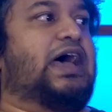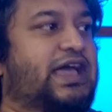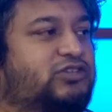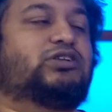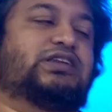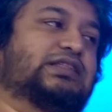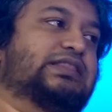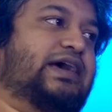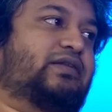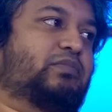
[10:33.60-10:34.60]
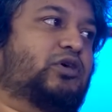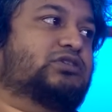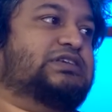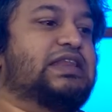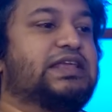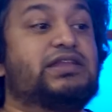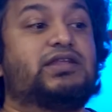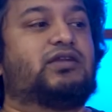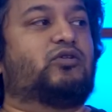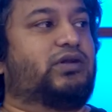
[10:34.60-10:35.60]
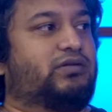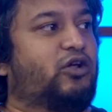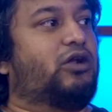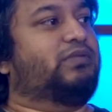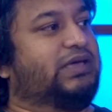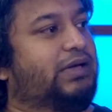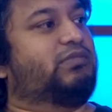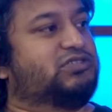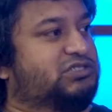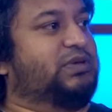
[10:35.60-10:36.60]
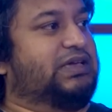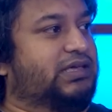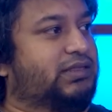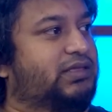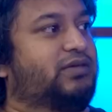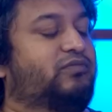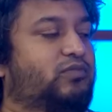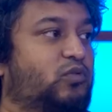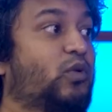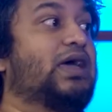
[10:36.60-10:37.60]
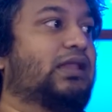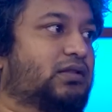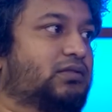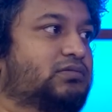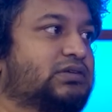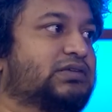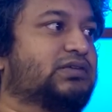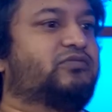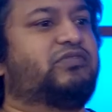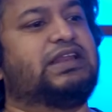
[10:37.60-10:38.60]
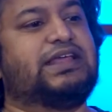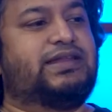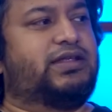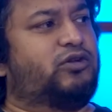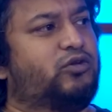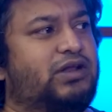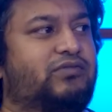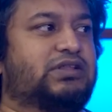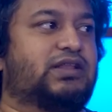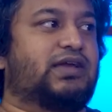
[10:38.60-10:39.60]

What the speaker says: I actually did that because I leaned into it, not being able to speak Hindi well. We leaned into it and we did a